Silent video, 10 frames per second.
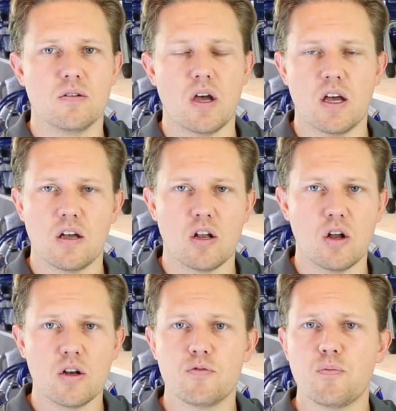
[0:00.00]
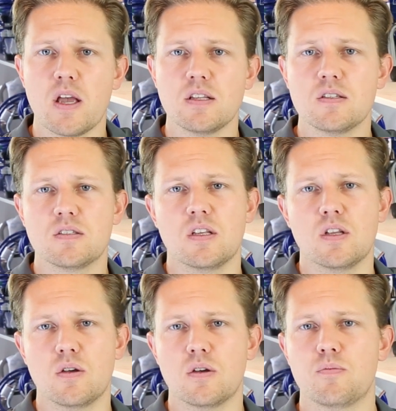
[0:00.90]
a lot of painters in
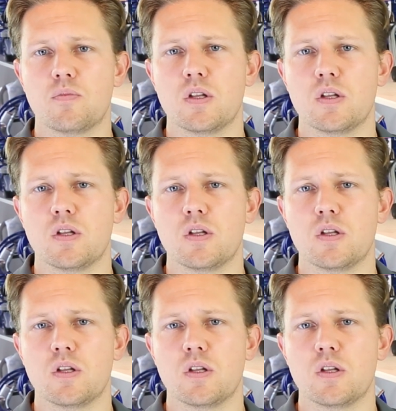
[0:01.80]
the